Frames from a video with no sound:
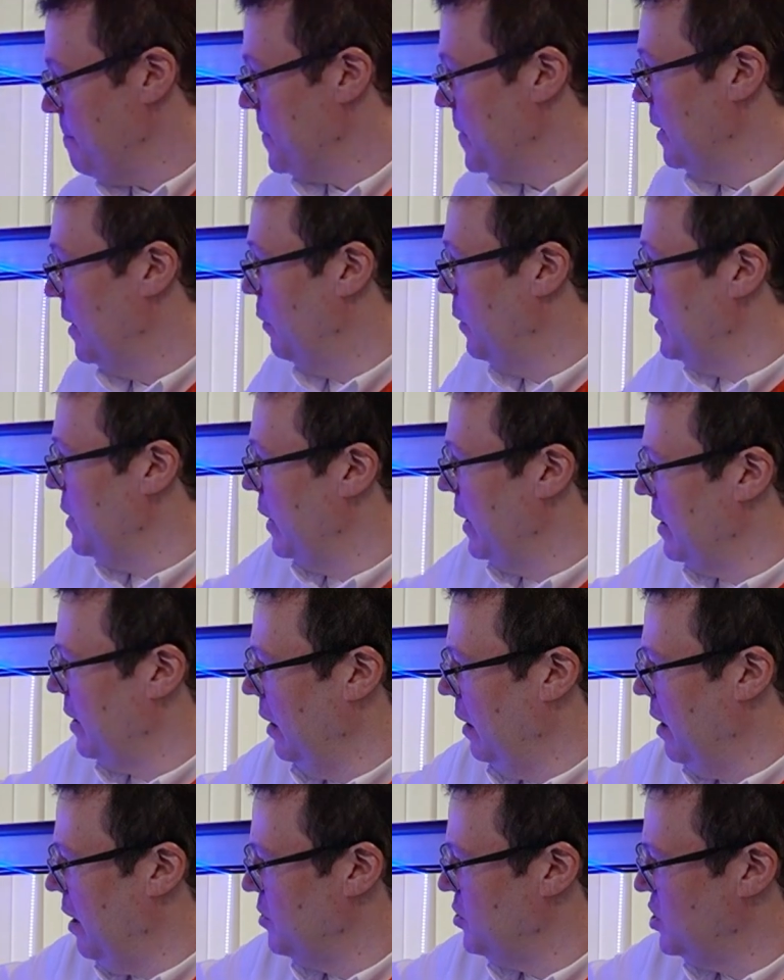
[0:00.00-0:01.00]
When you get a
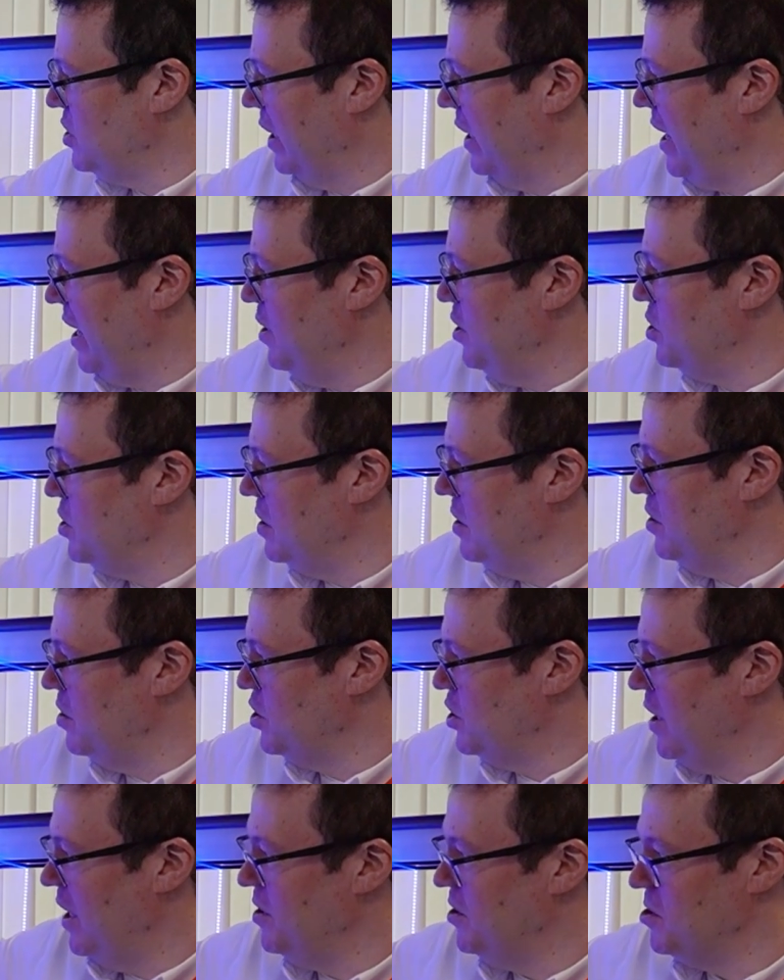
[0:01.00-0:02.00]
large staycation and
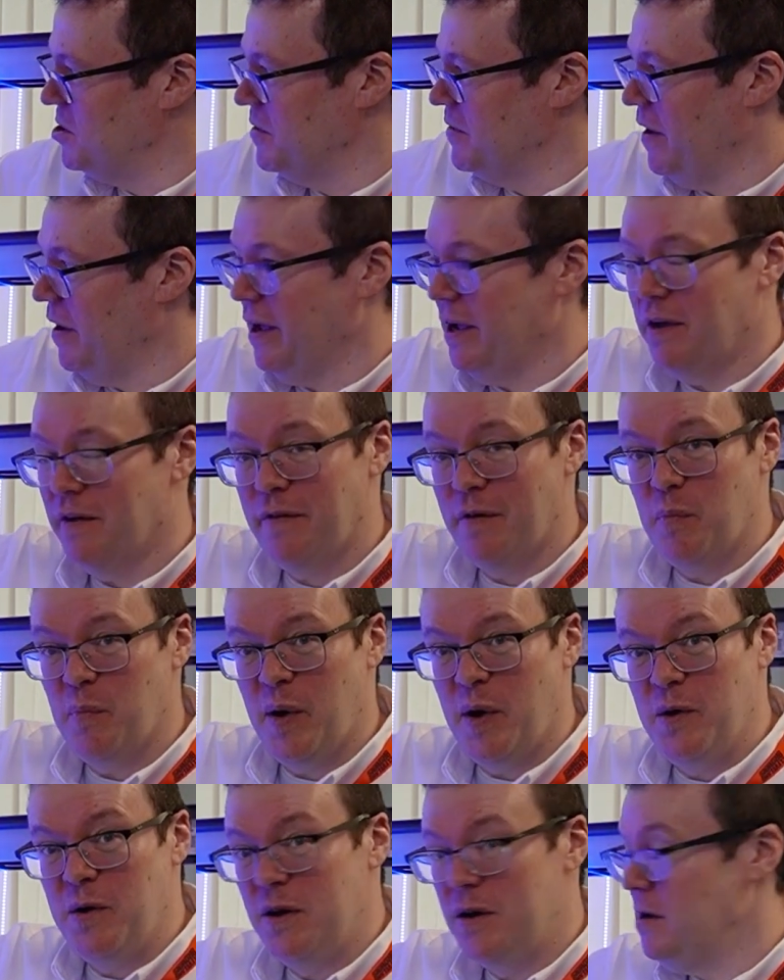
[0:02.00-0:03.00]
changes of height of
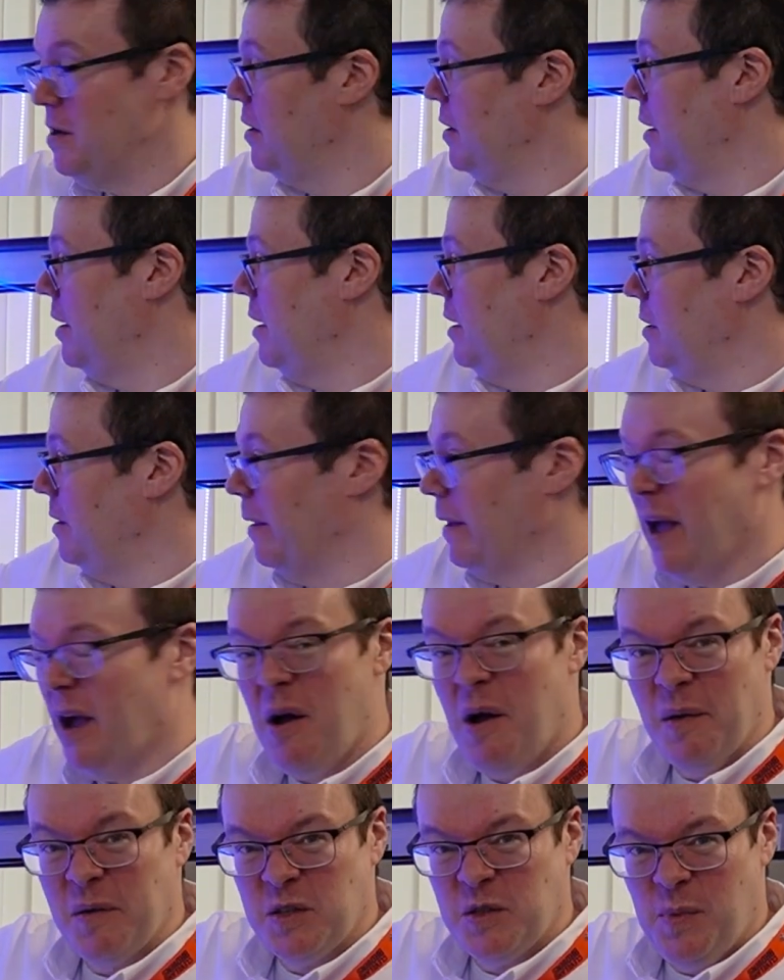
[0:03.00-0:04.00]
component, you'll get
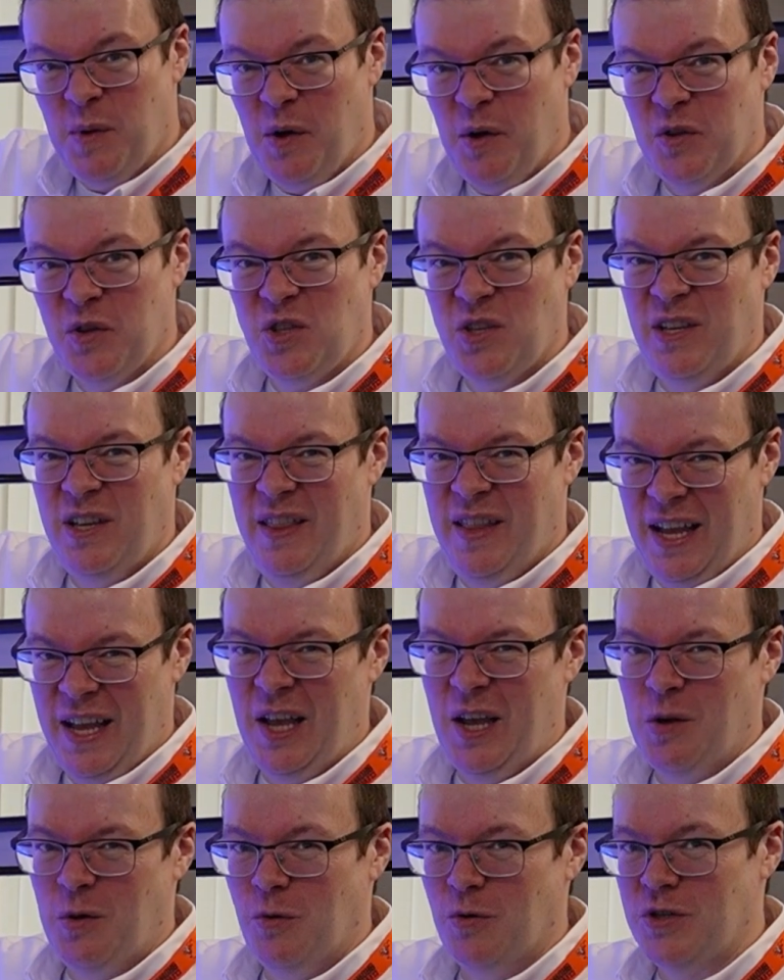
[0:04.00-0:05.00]
hot spots, and that
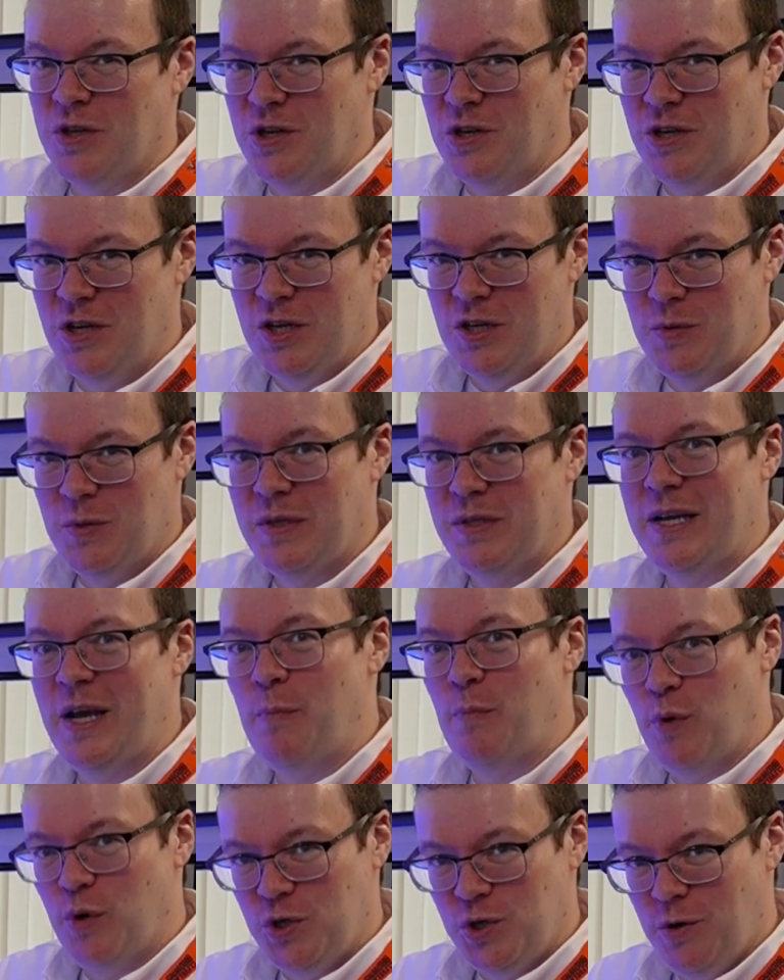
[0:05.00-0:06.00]
can cause issues with
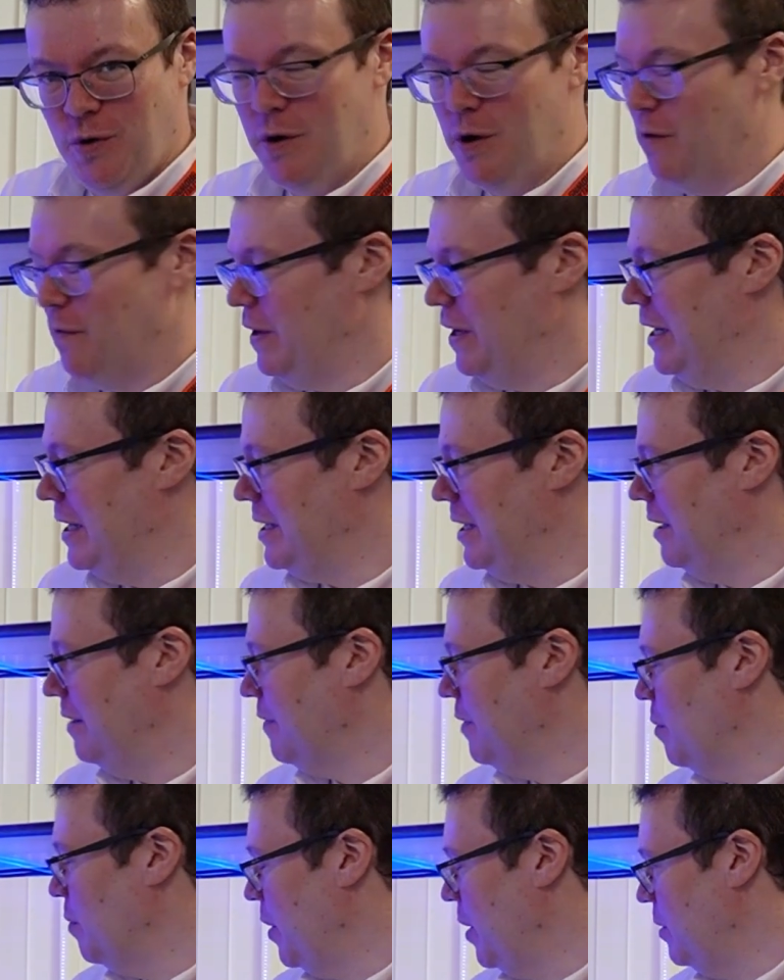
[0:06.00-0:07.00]
temperature and overheating of
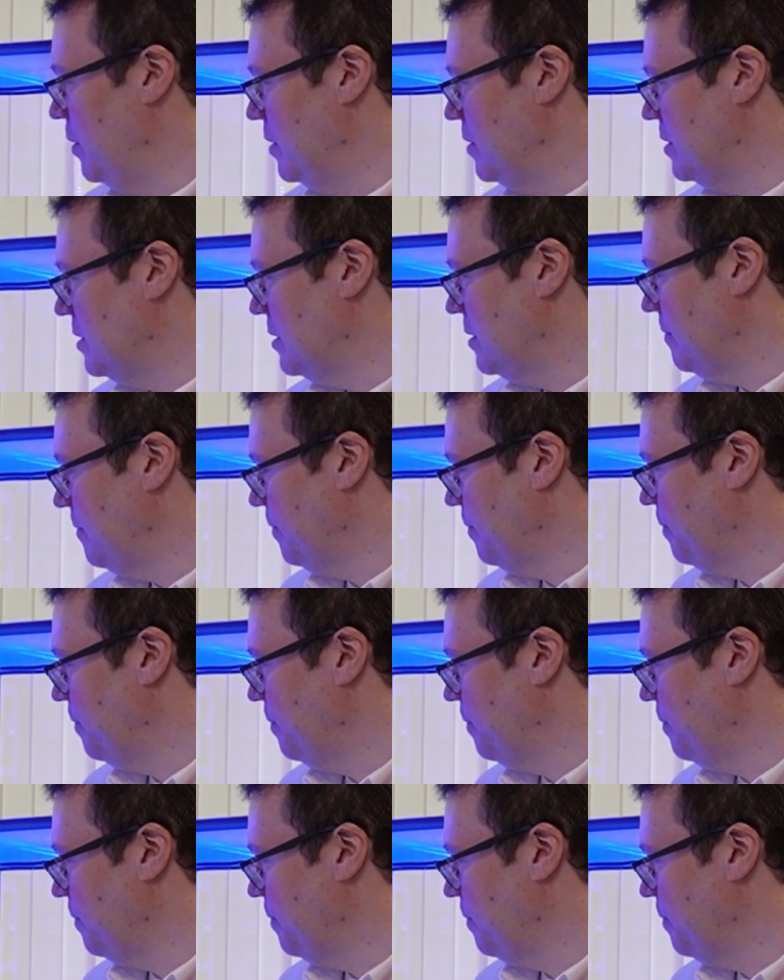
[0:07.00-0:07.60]
components.